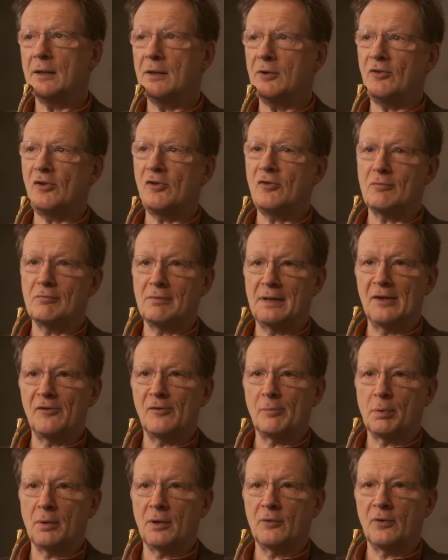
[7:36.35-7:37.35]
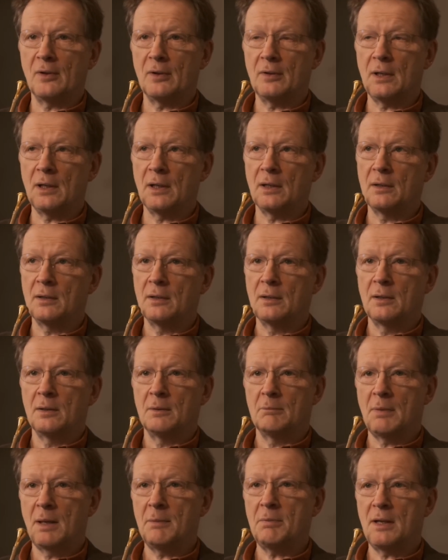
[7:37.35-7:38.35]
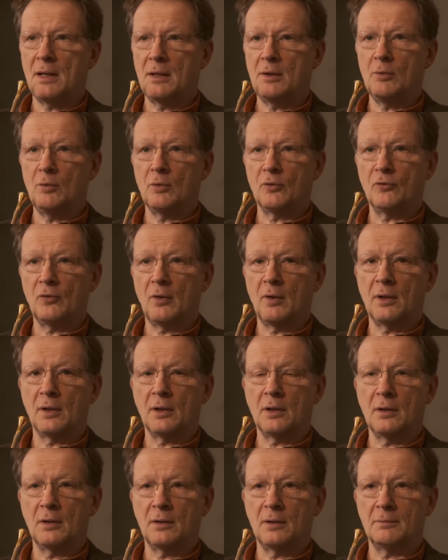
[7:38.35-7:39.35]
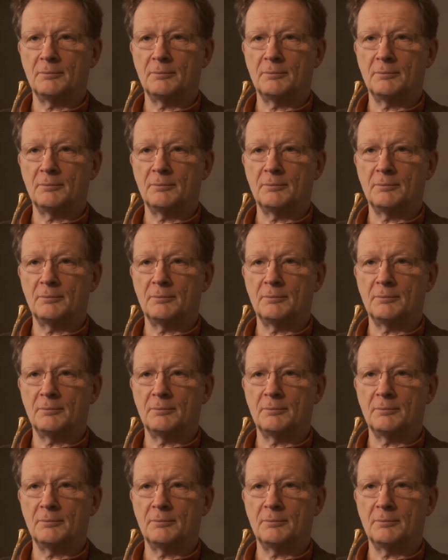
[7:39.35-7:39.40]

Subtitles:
This is a really surprising thing. Maybe it looks like